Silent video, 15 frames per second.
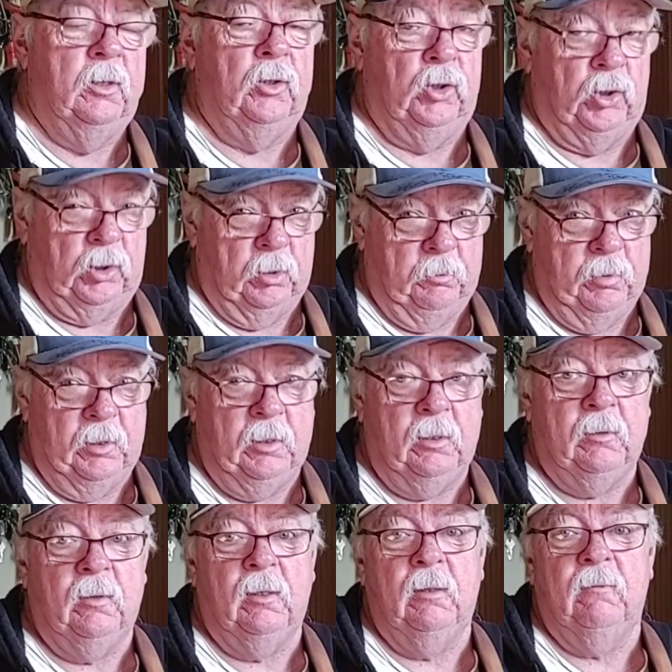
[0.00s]
you could be
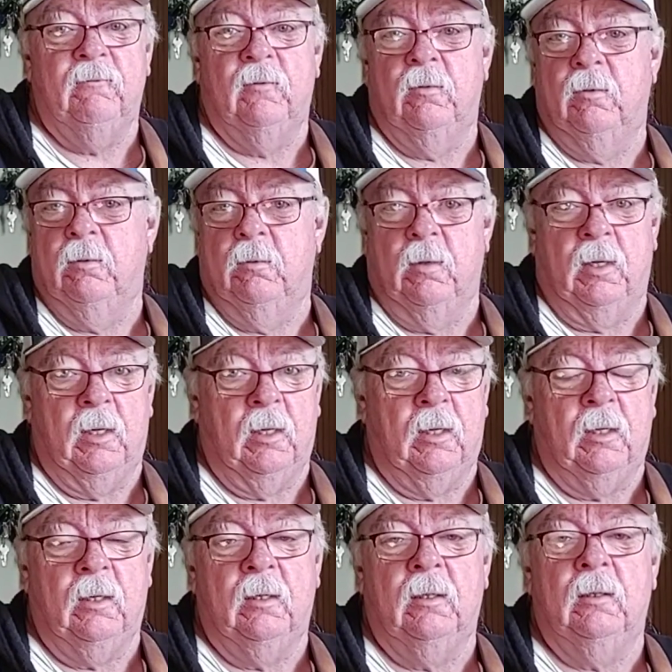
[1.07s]
there for a
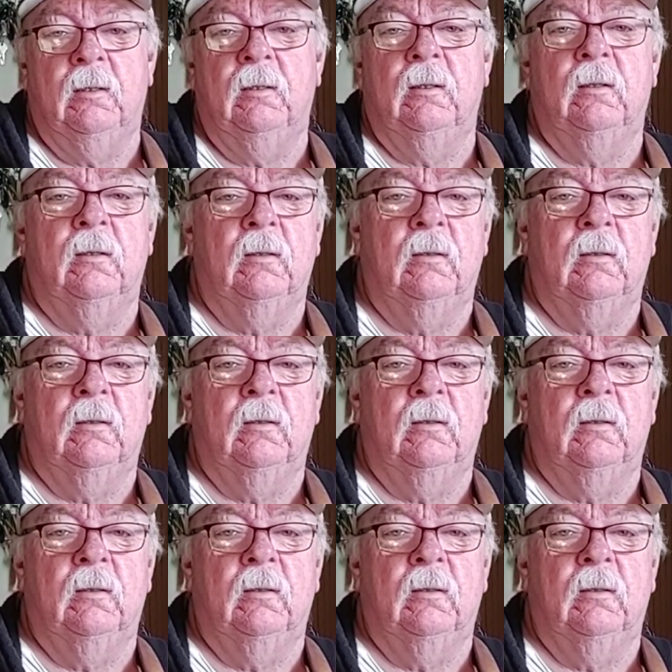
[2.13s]
while.